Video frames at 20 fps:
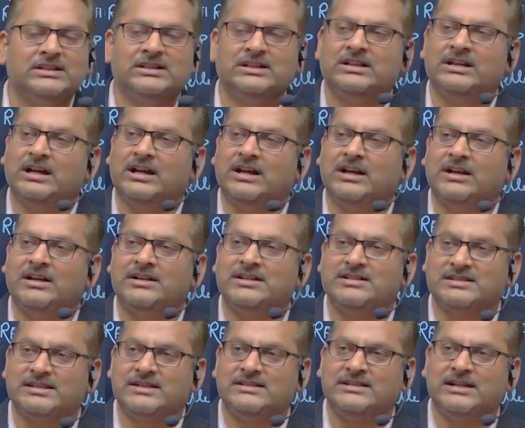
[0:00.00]
it is
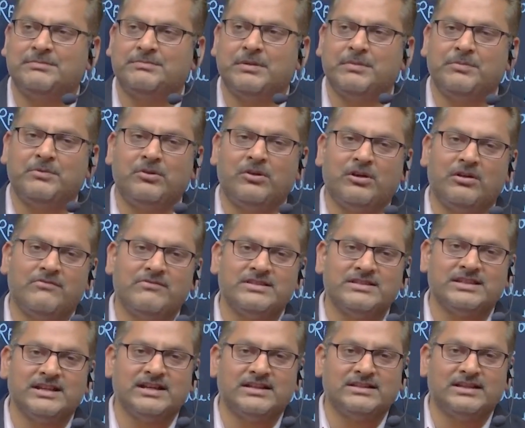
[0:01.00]
said that people always
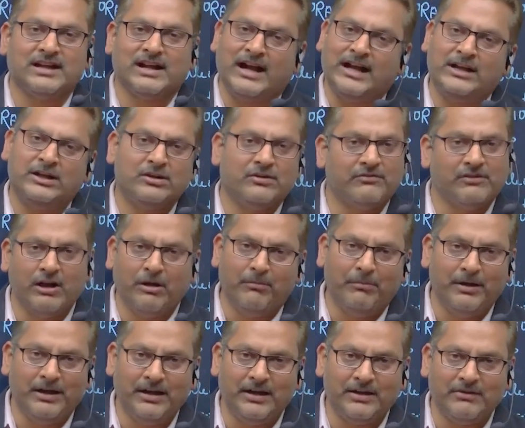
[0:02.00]
get the kind of
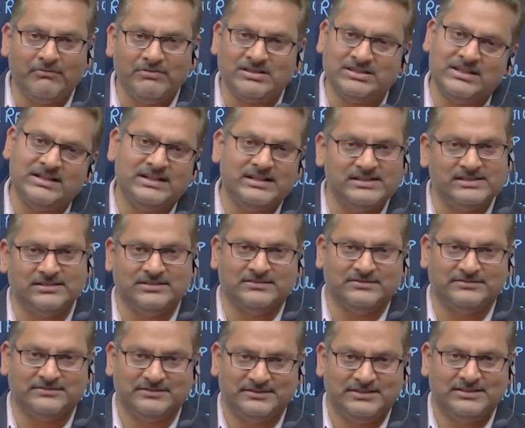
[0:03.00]
government which they deserve.
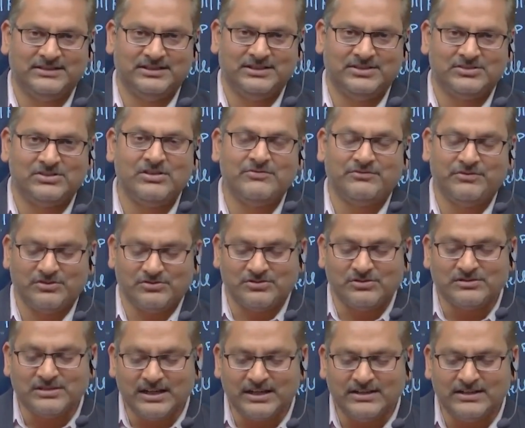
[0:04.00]
So if your
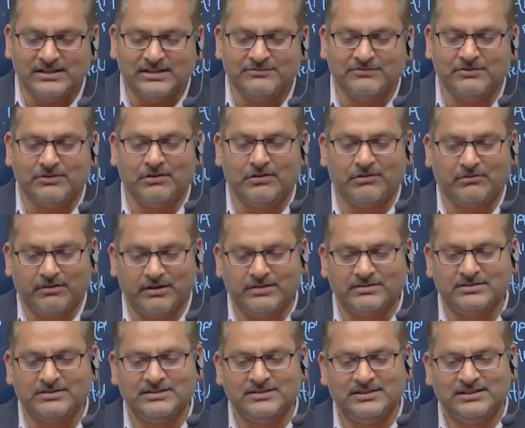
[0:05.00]
society, if your
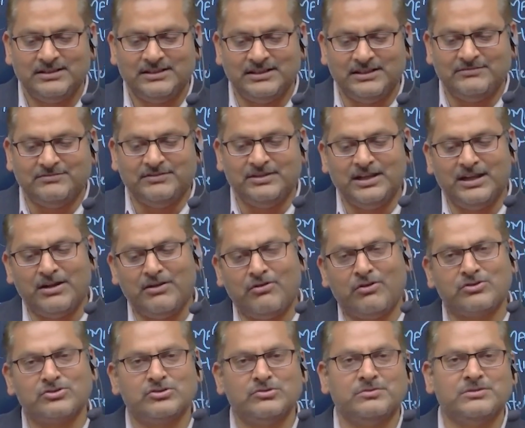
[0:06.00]
electorate, if they are
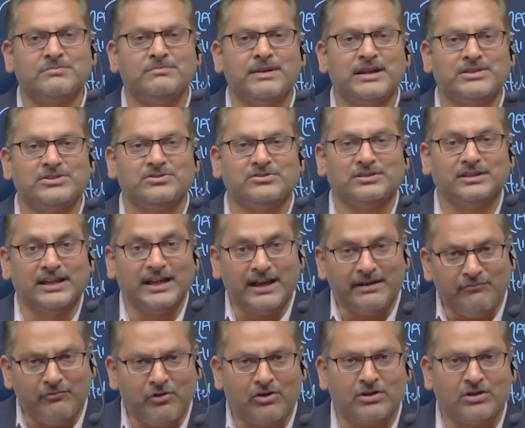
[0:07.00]
not so much mature, they have not